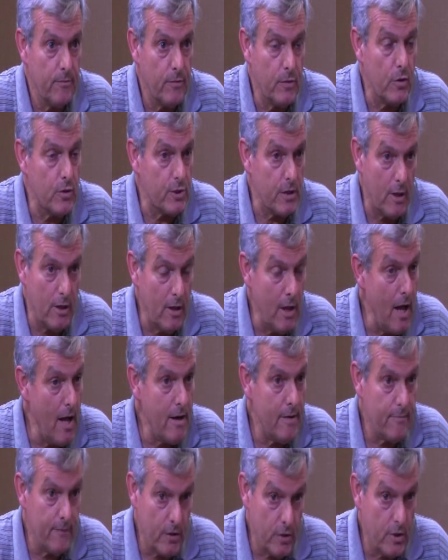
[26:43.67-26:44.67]
There's a
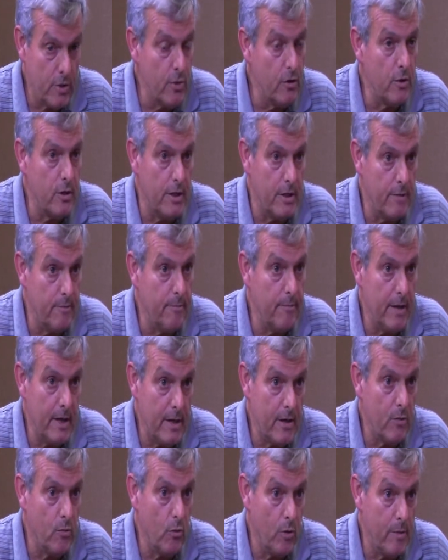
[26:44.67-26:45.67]
lot of good
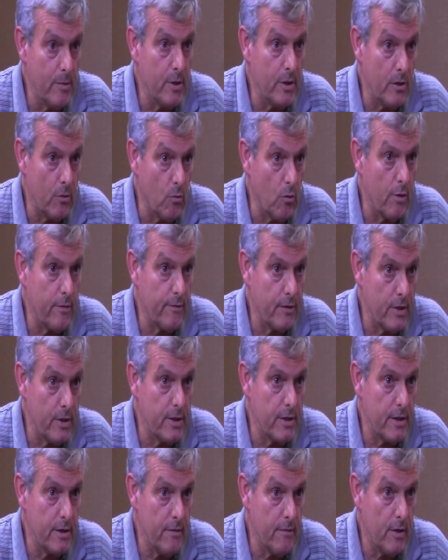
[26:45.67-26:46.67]
men and women that work for the
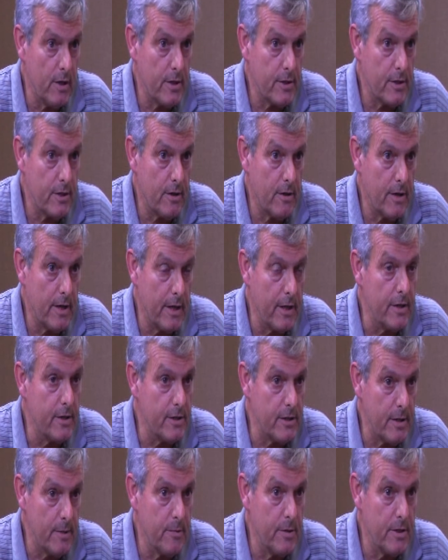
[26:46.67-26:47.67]
city of Oxnard, and in
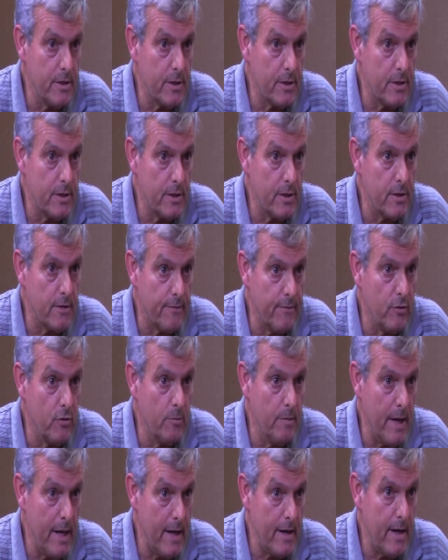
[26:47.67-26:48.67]
some instances, a
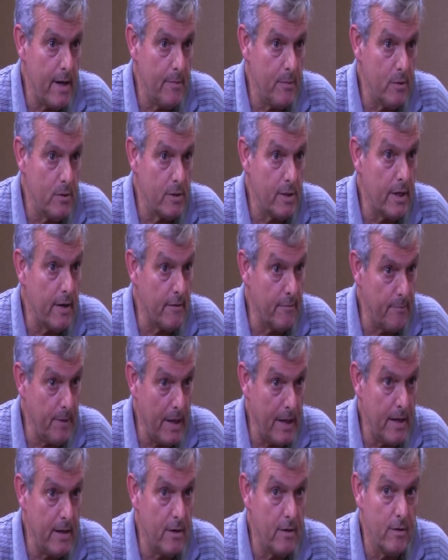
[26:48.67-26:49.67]
few bad apples have
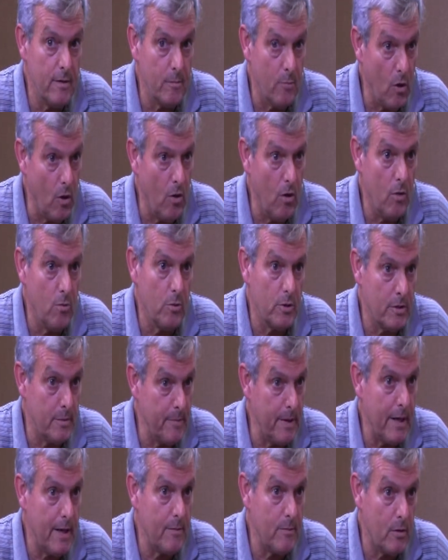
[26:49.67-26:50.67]
painted them all with the
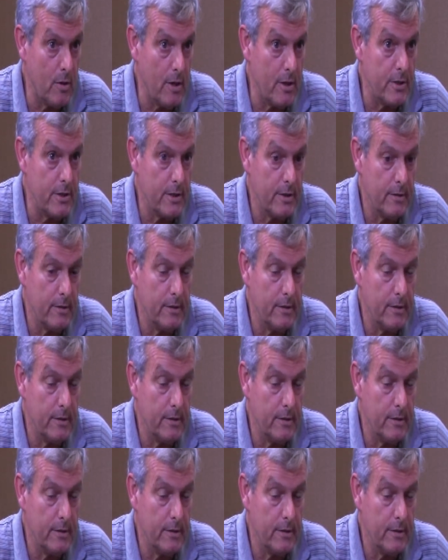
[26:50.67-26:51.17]
bad brush.